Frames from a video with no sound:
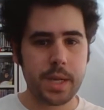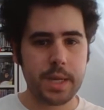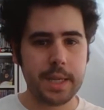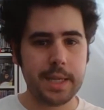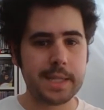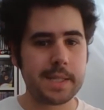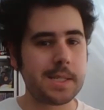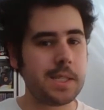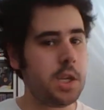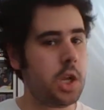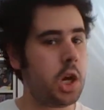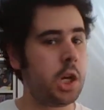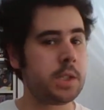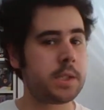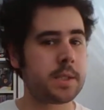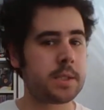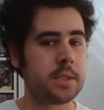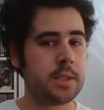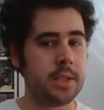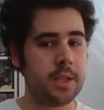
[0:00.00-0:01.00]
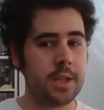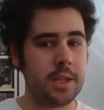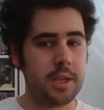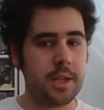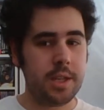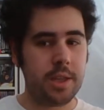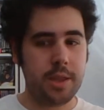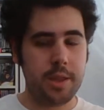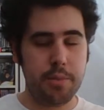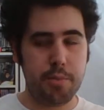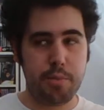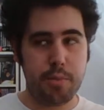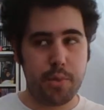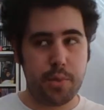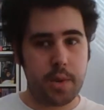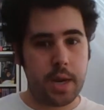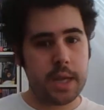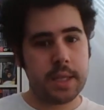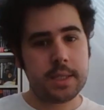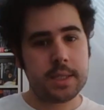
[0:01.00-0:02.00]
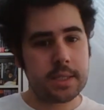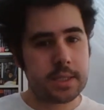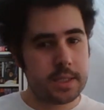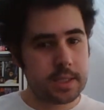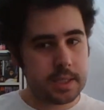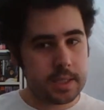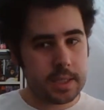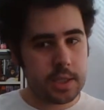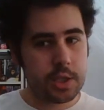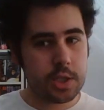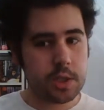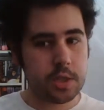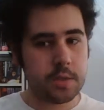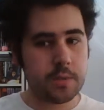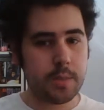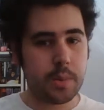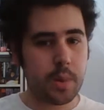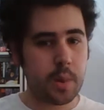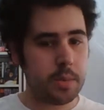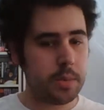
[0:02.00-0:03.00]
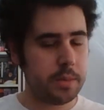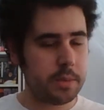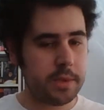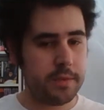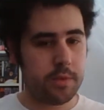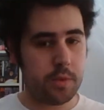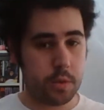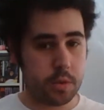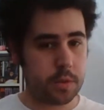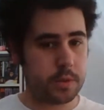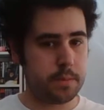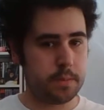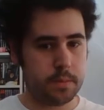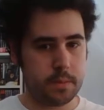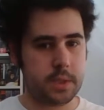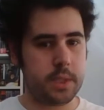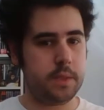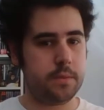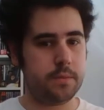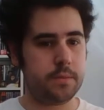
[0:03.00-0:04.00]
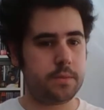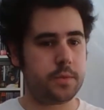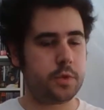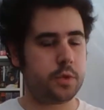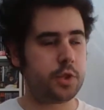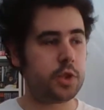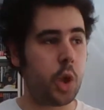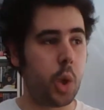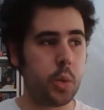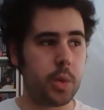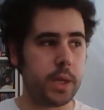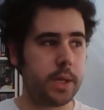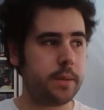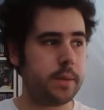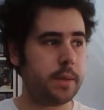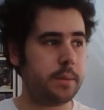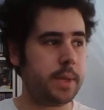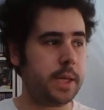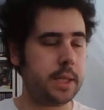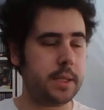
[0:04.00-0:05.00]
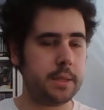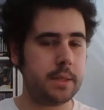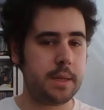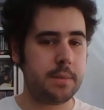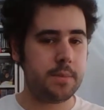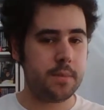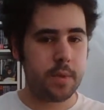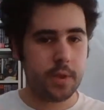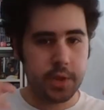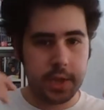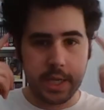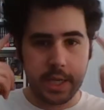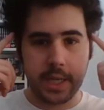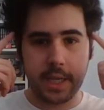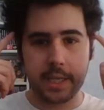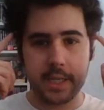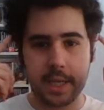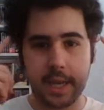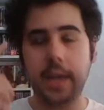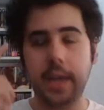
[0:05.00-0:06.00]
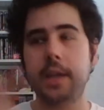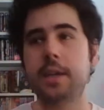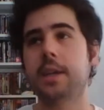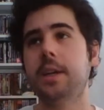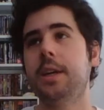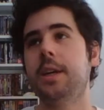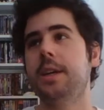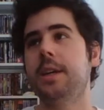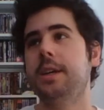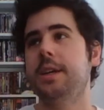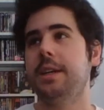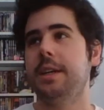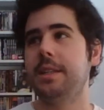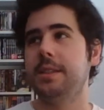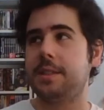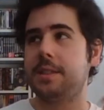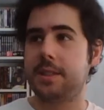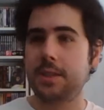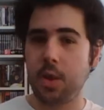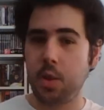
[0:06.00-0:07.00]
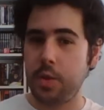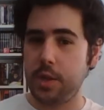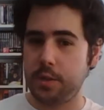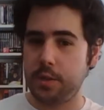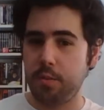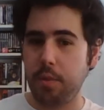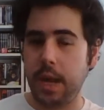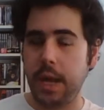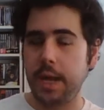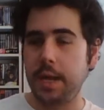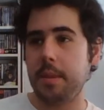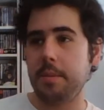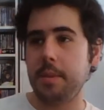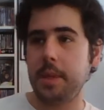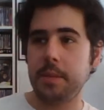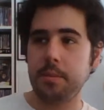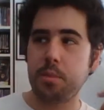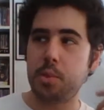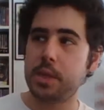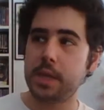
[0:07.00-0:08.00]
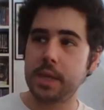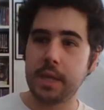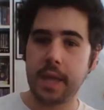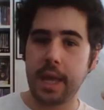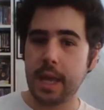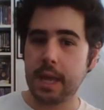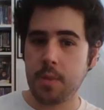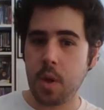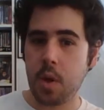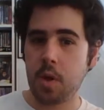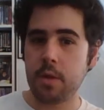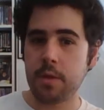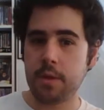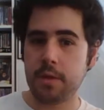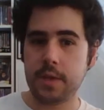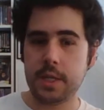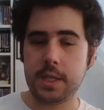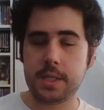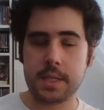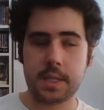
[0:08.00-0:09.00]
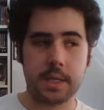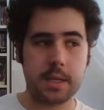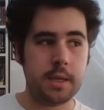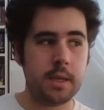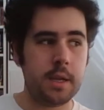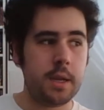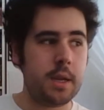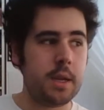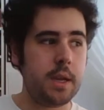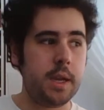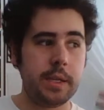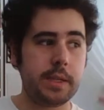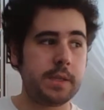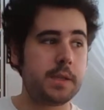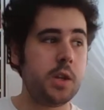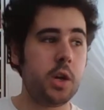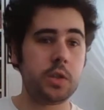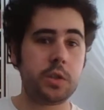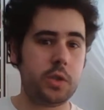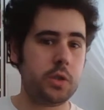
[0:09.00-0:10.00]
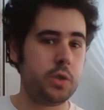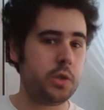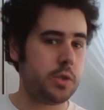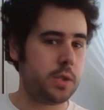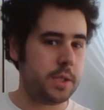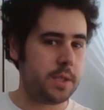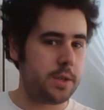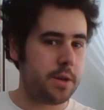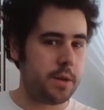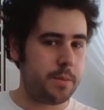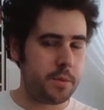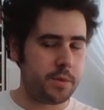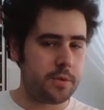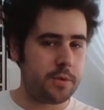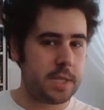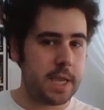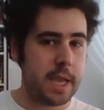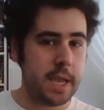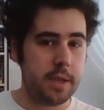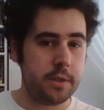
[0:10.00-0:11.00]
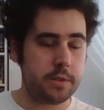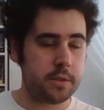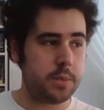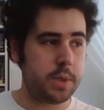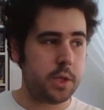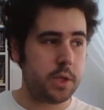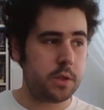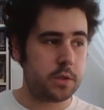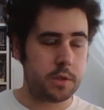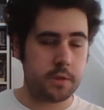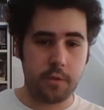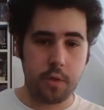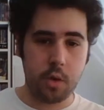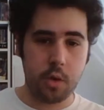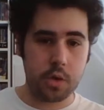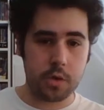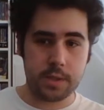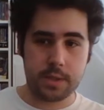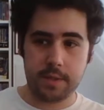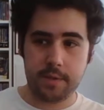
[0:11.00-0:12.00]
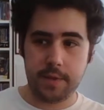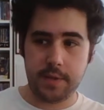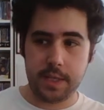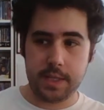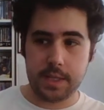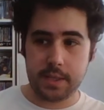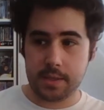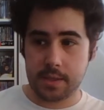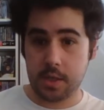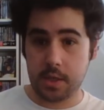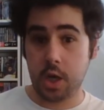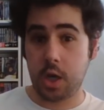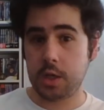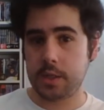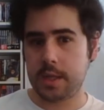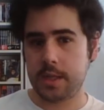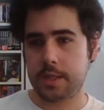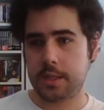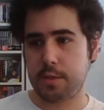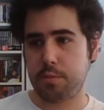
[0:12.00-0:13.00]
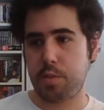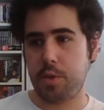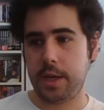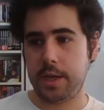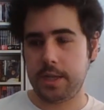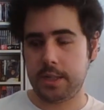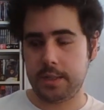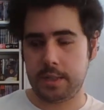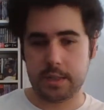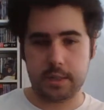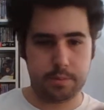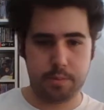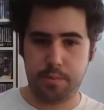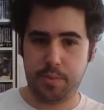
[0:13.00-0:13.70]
it's not the brightest decision probably for sony i mean i'm thinking like in sony's mind i mean putting a game on the vita it's not good in terms of sales because of course the Vita it's not as spread as